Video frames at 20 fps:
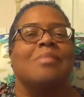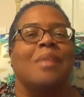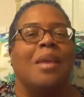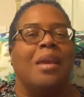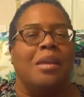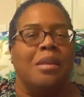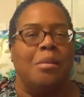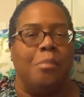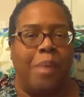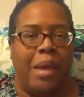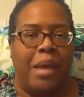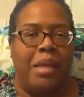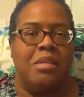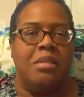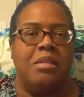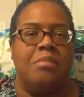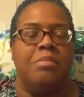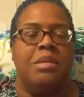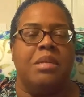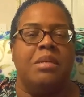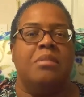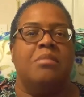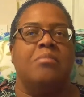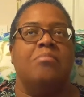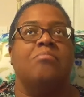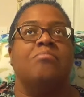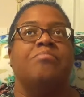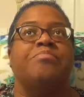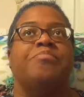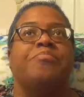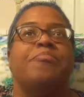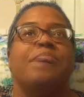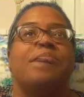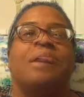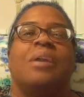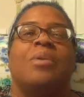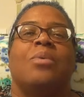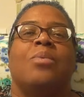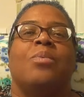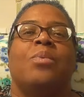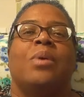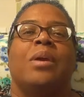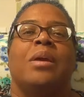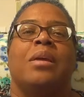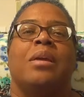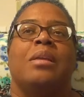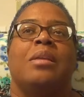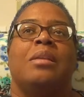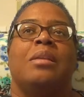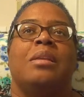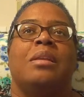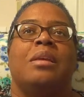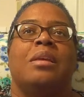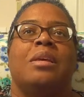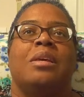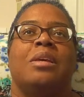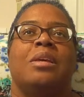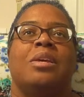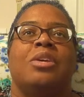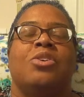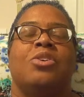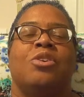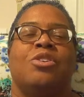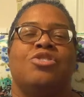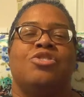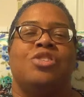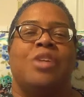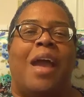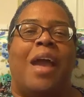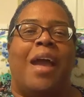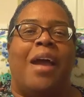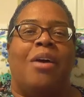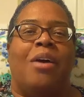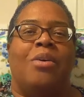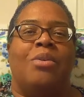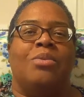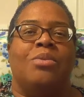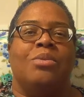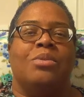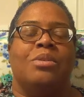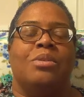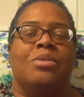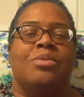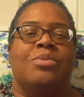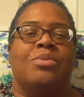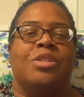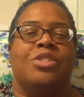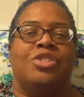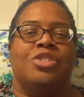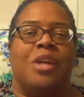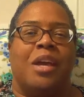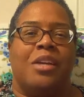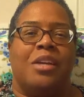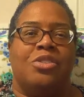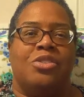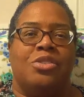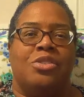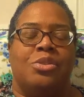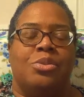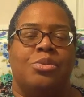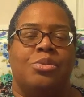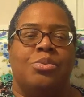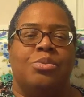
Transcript: and abandonment. When your child rejects you,